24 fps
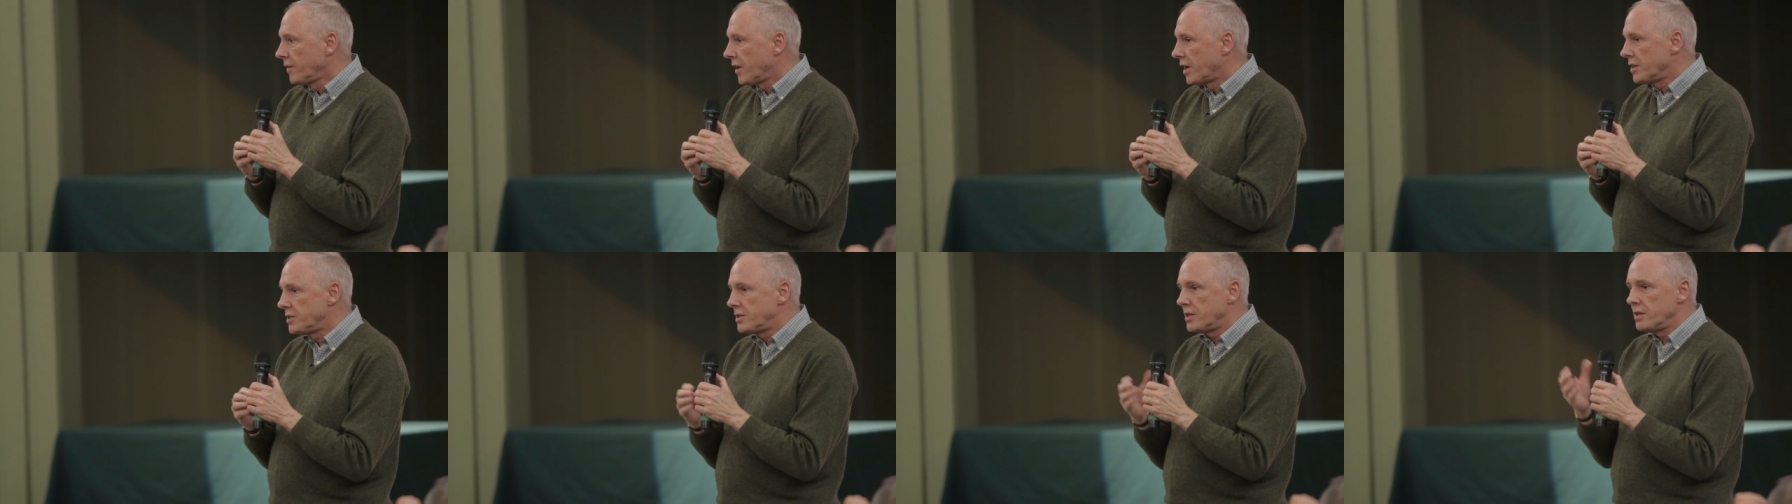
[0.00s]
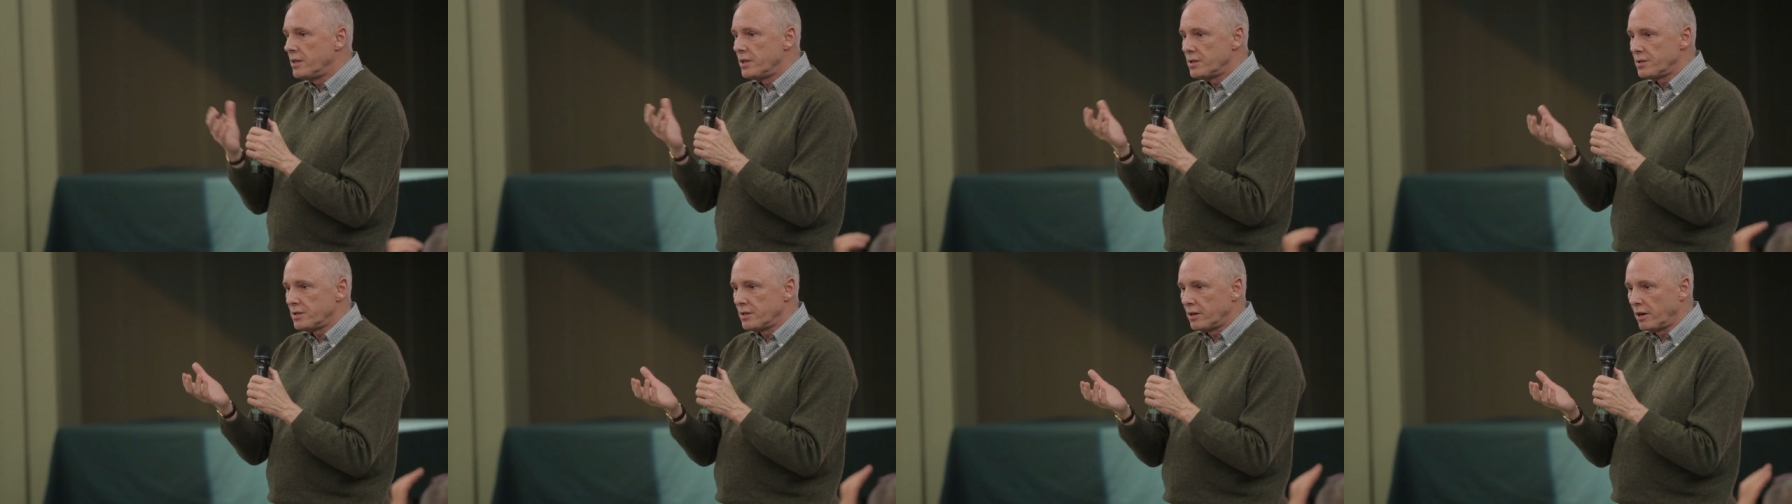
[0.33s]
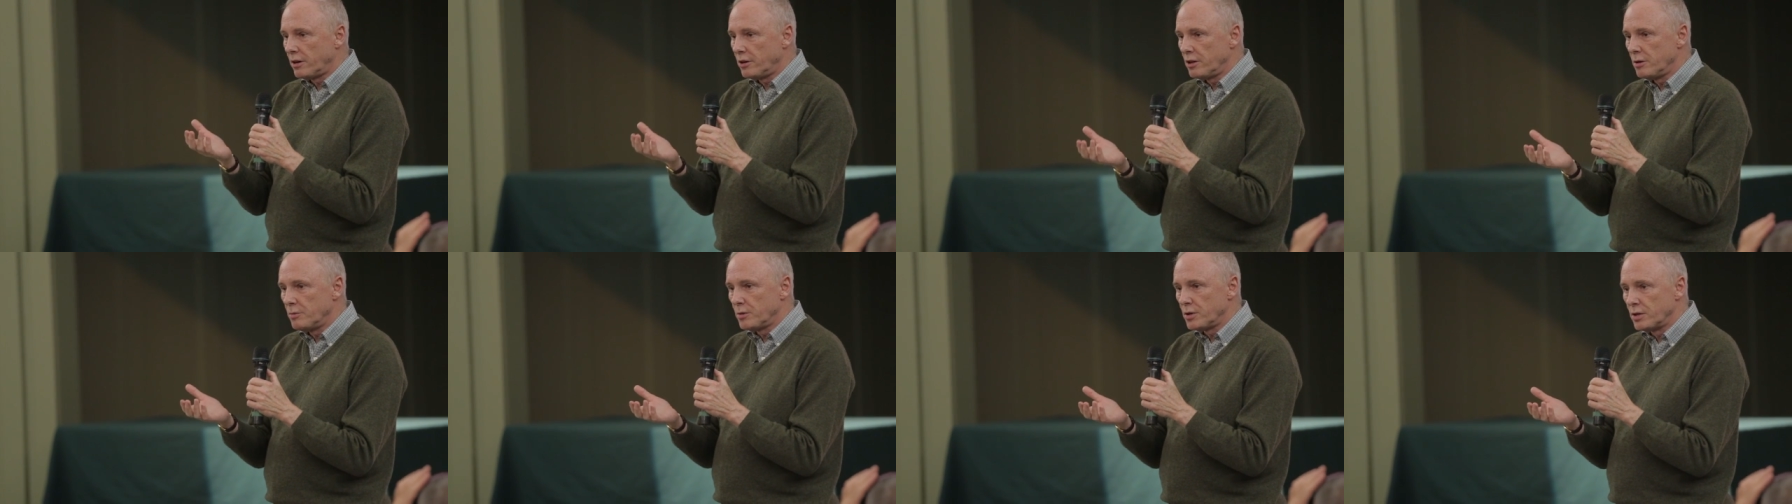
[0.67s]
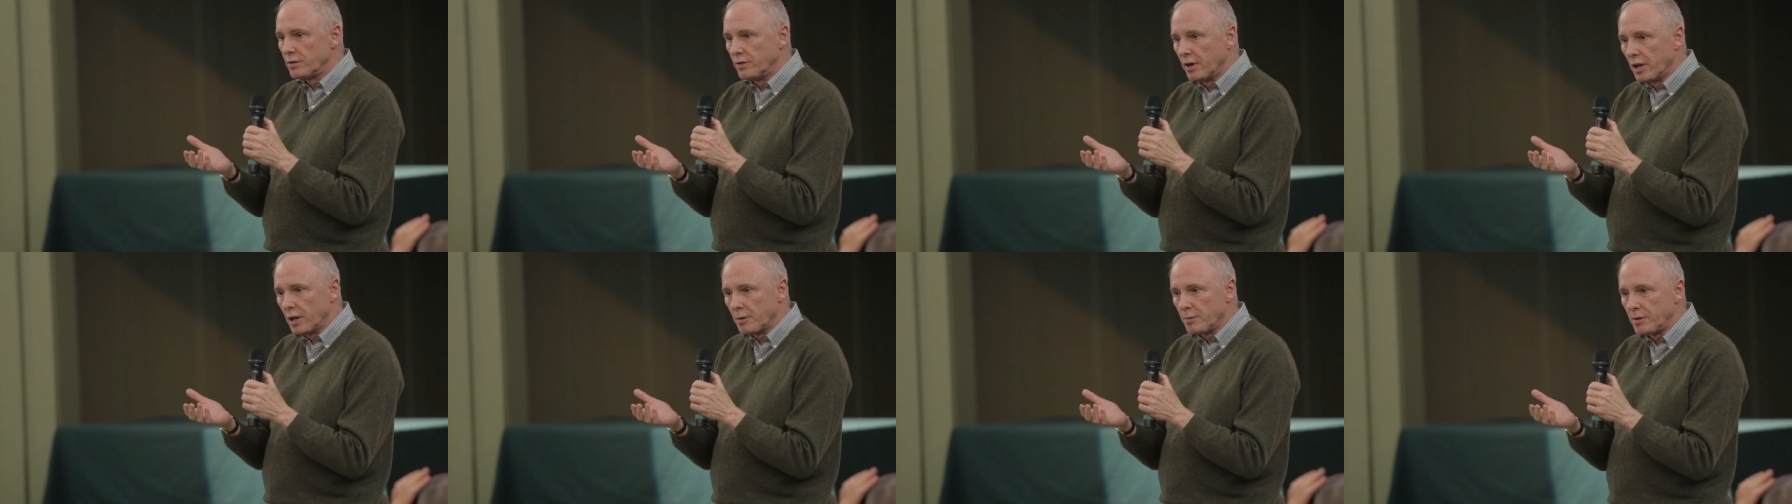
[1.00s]
I see this in our human
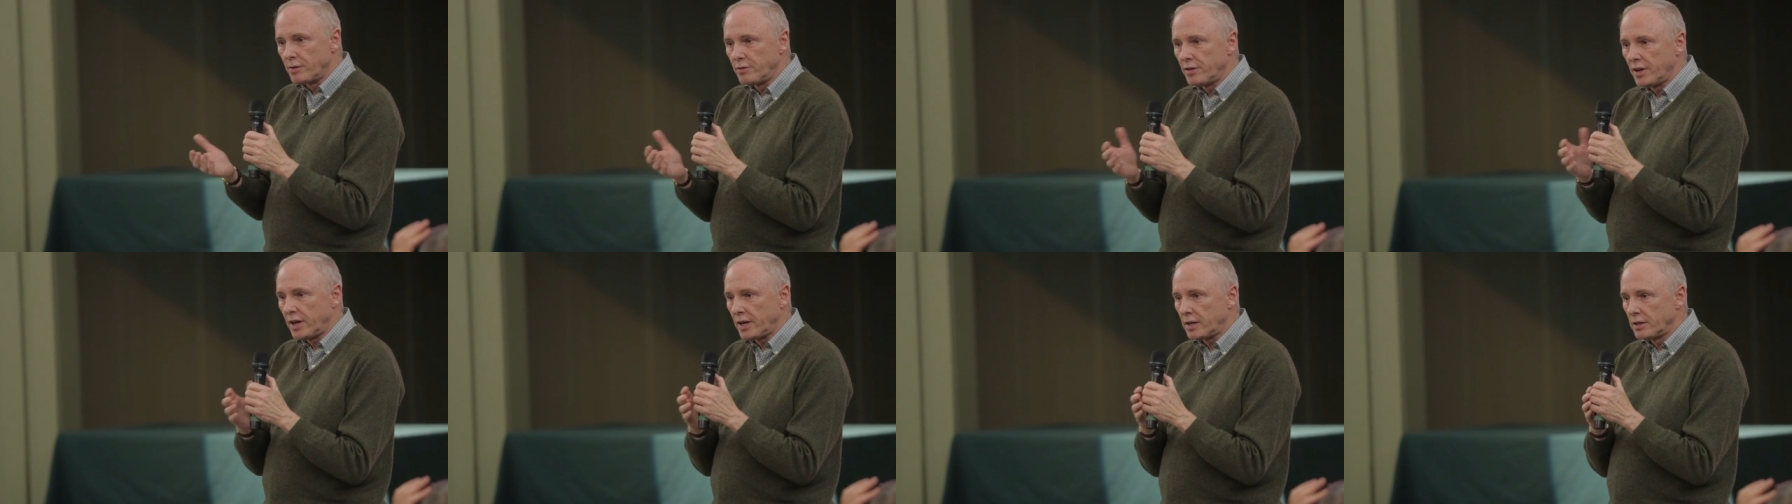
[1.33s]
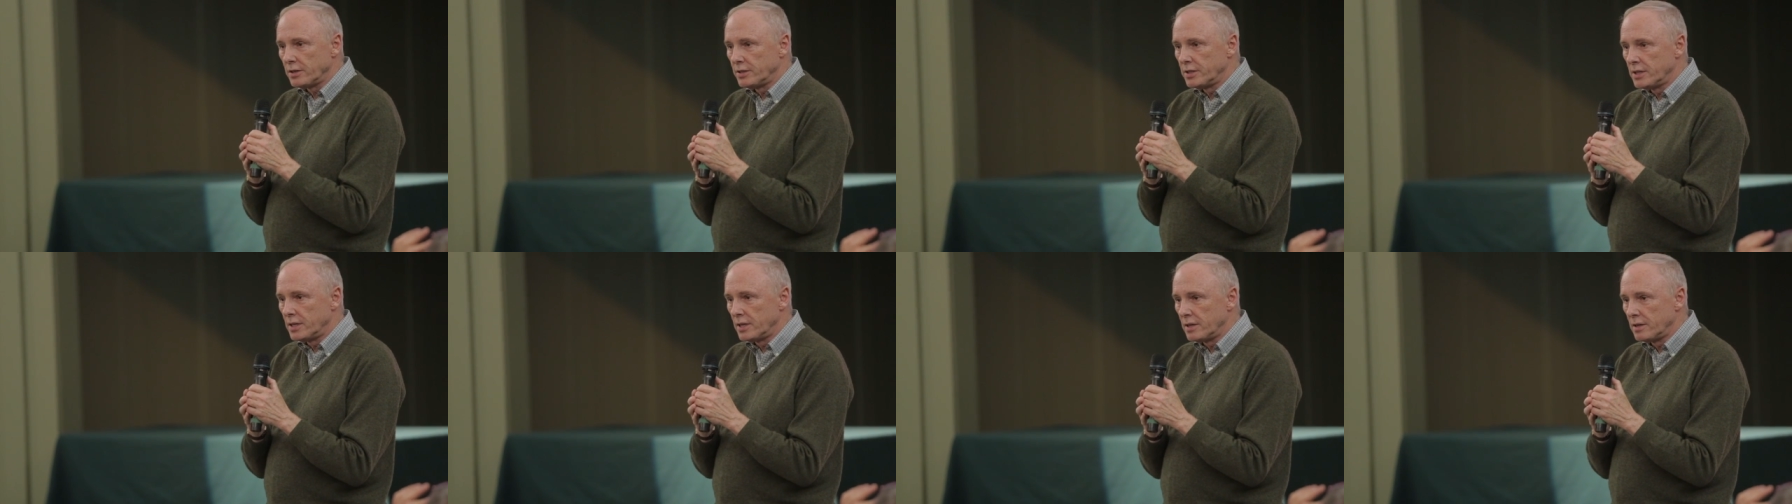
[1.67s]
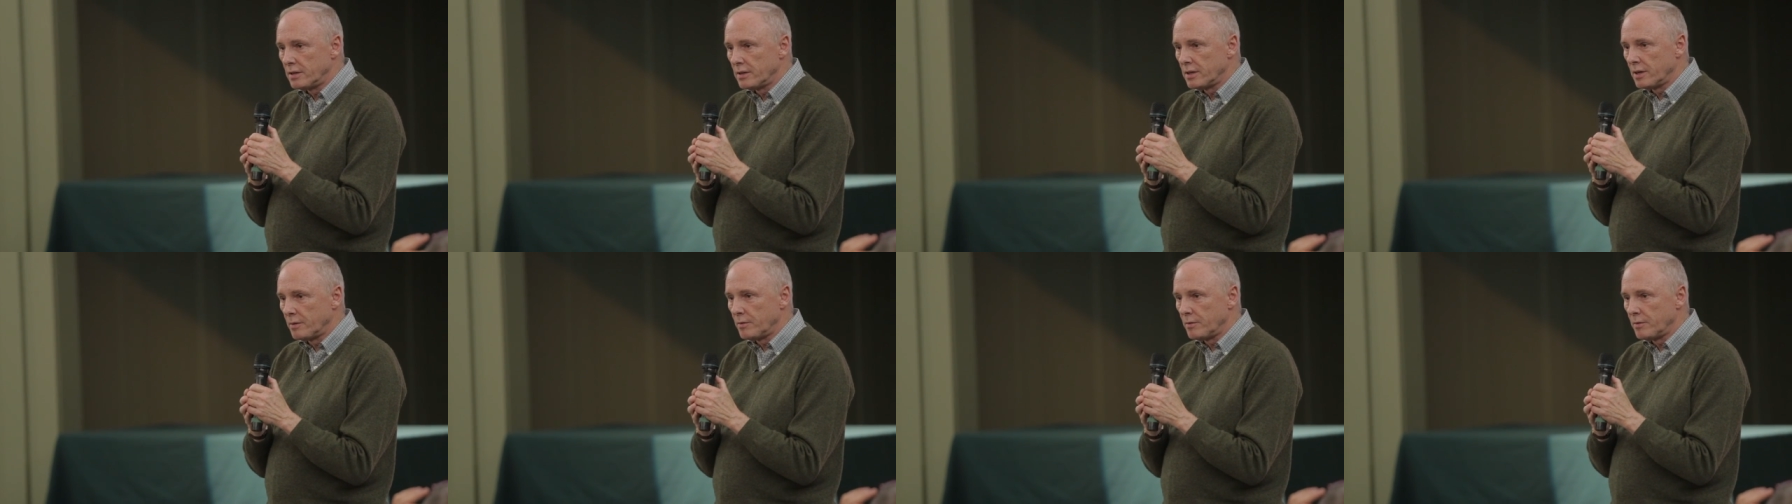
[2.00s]
development faculty.